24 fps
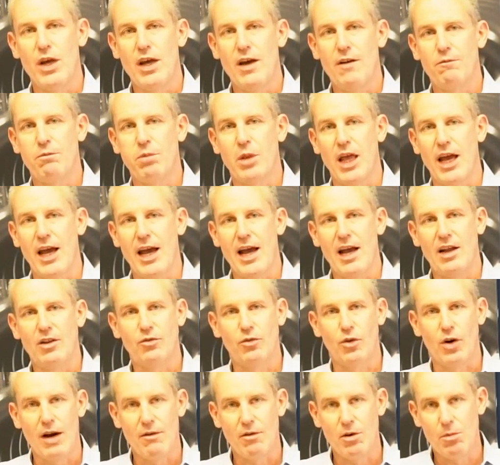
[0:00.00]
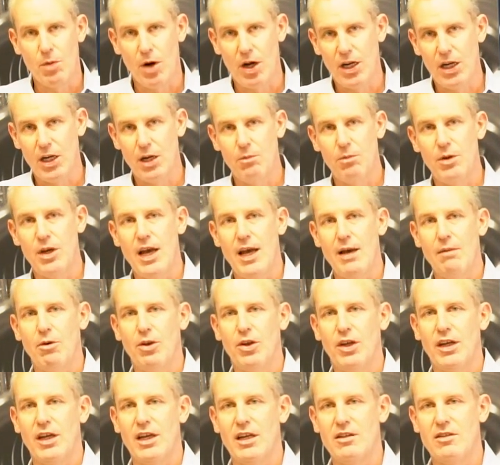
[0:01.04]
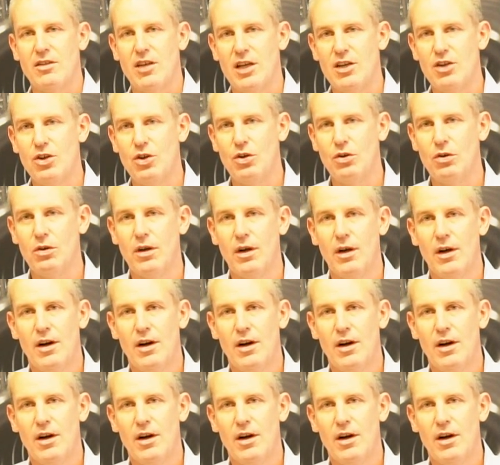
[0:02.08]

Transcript: have plans for everybody to be able to continue